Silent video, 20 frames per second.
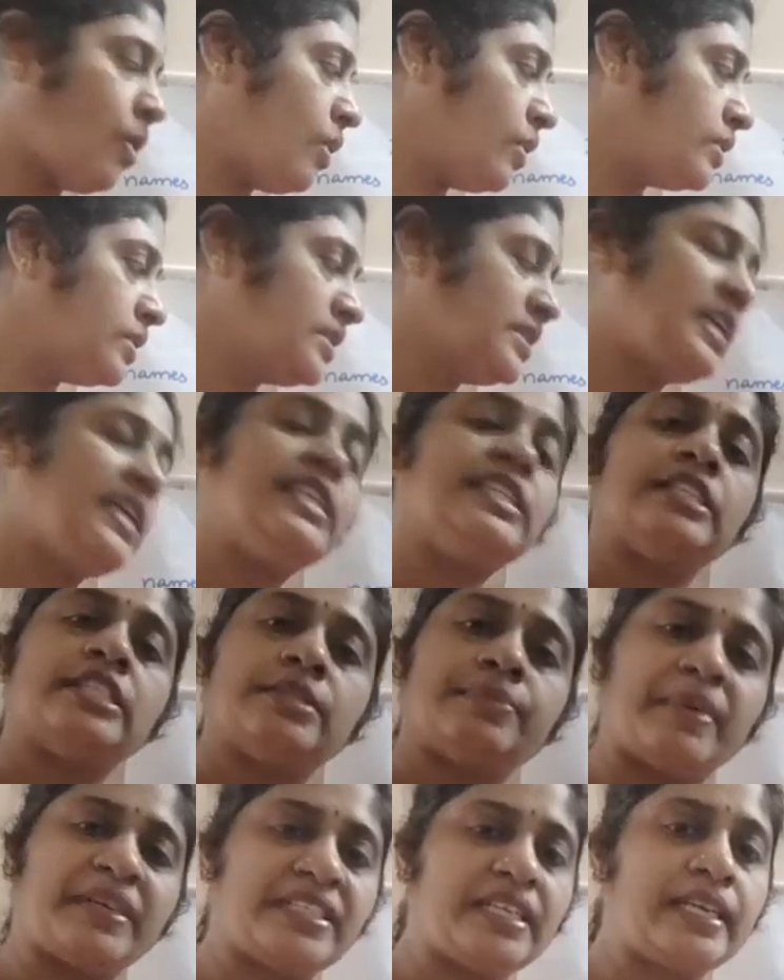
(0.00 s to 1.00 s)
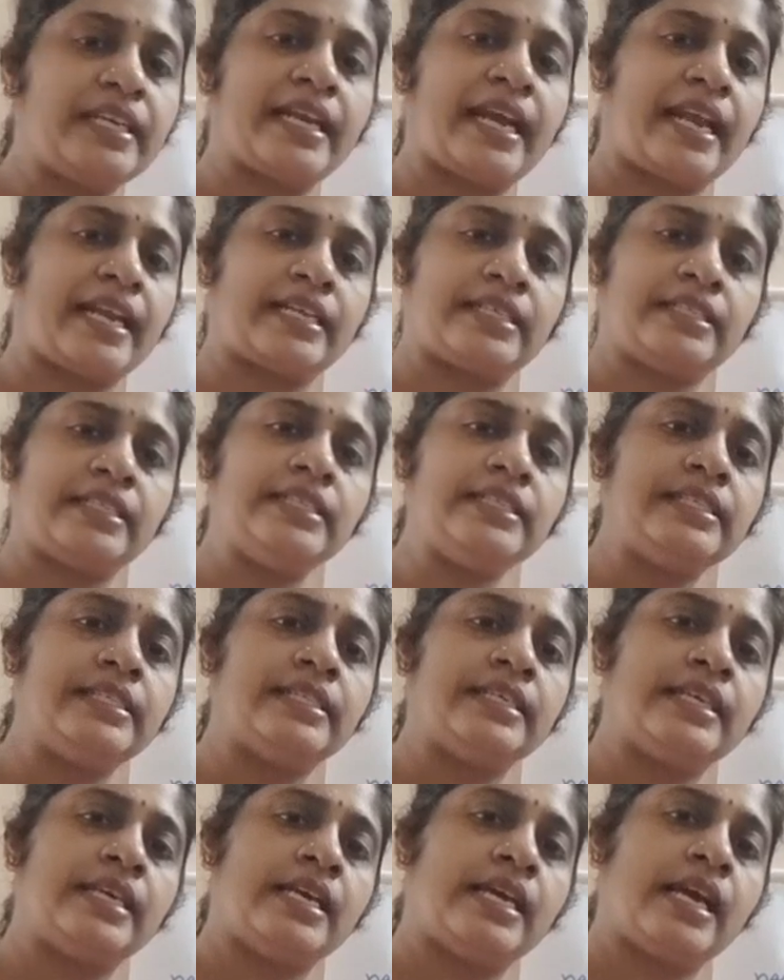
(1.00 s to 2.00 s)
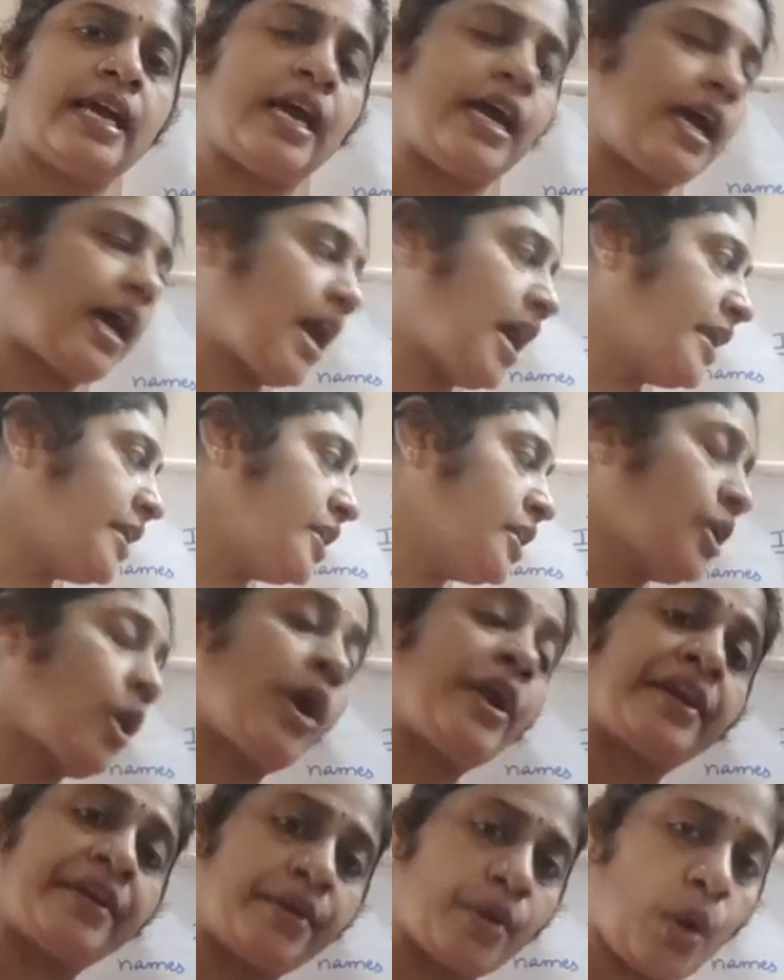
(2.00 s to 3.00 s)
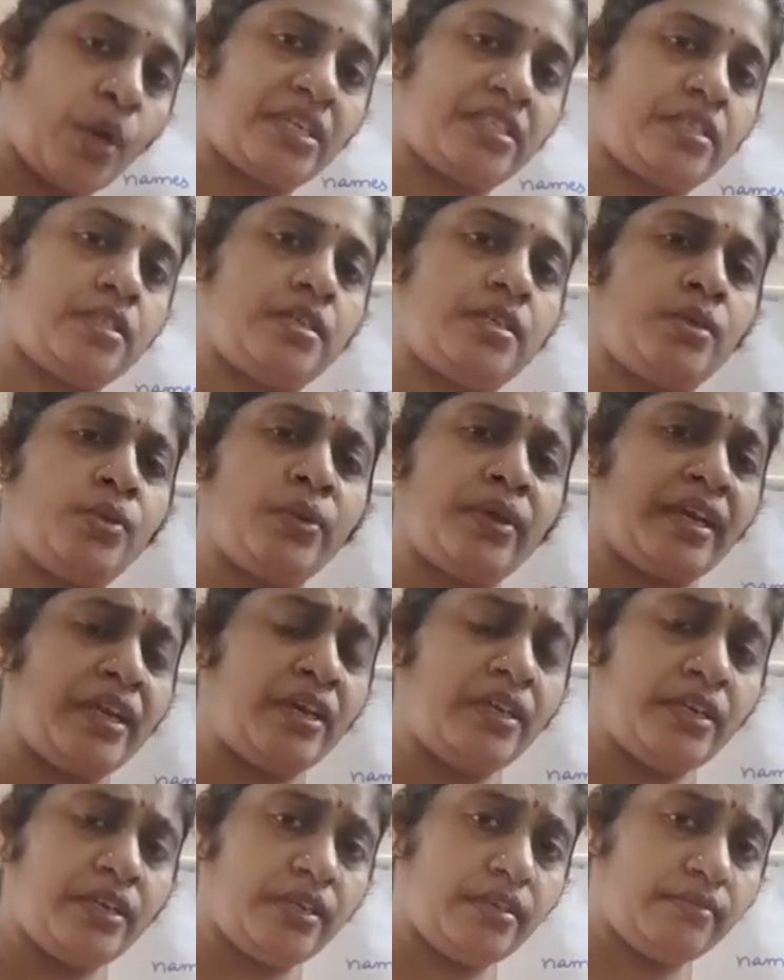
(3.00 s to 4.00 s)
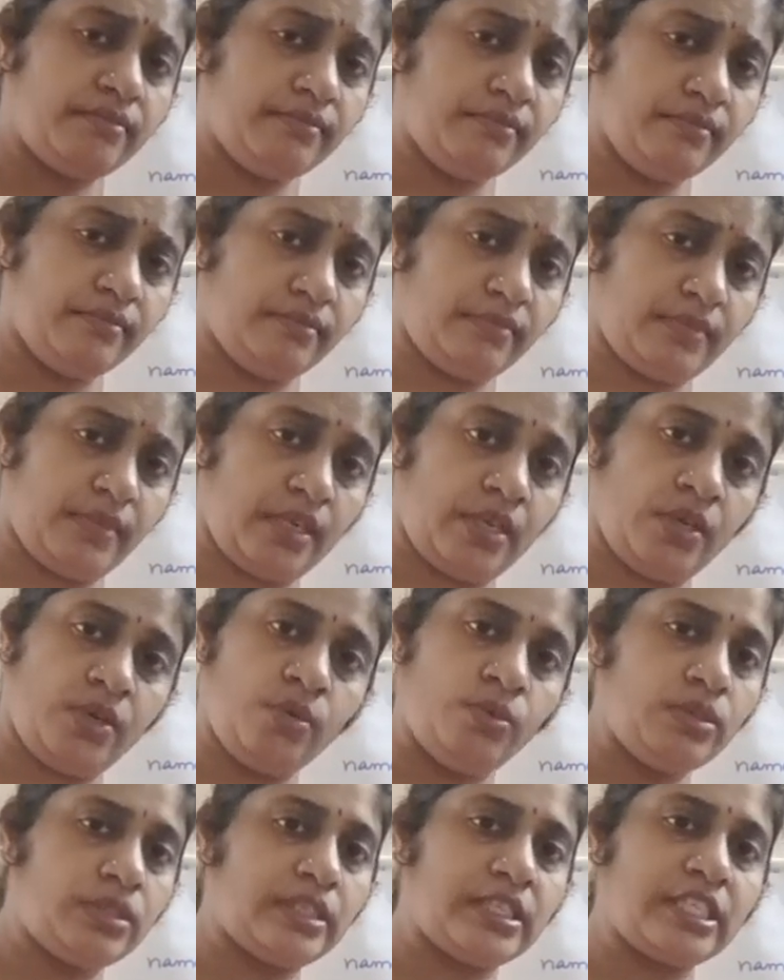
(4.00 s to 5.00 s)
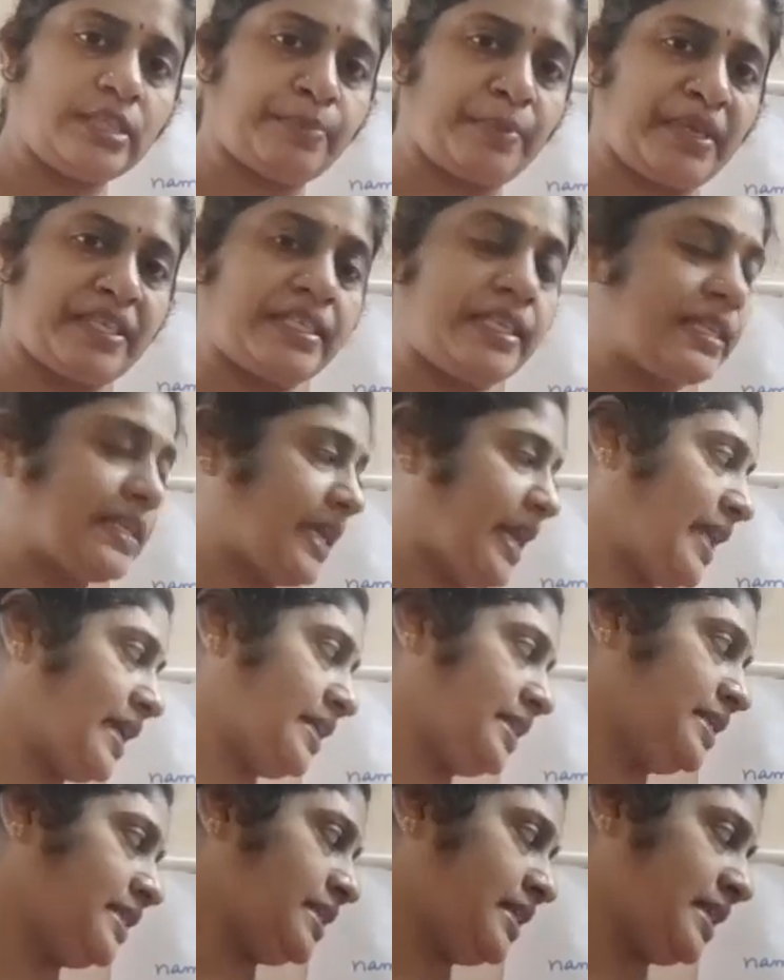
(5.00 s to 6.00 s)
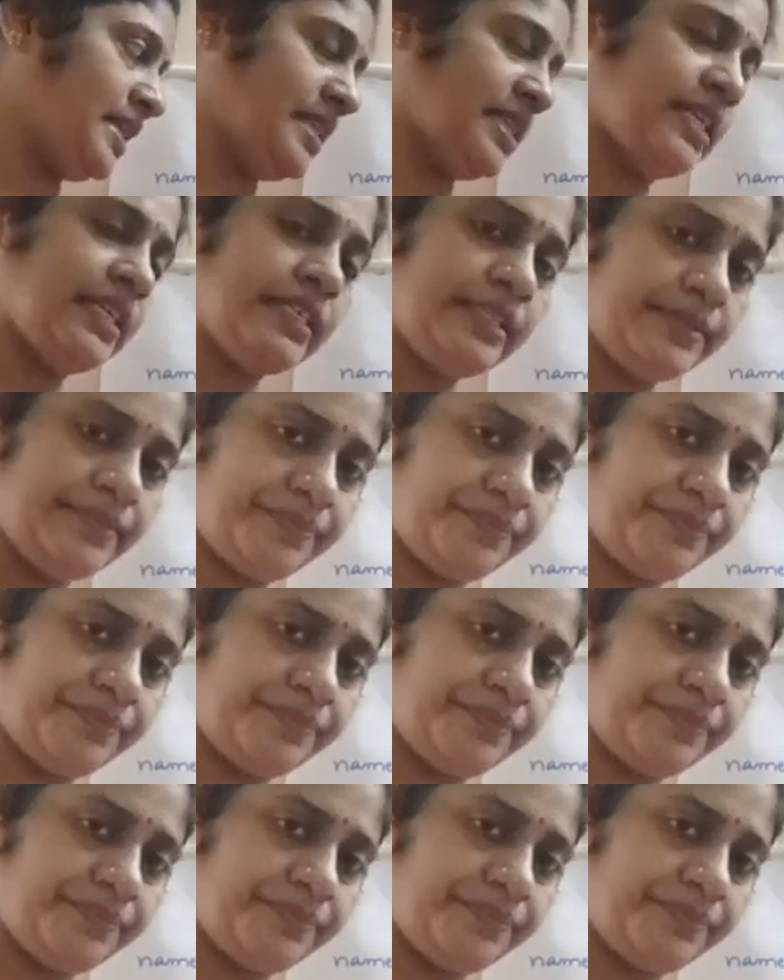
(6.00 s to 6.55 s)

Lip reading: These special characters or dot, you cannot use the special characters in the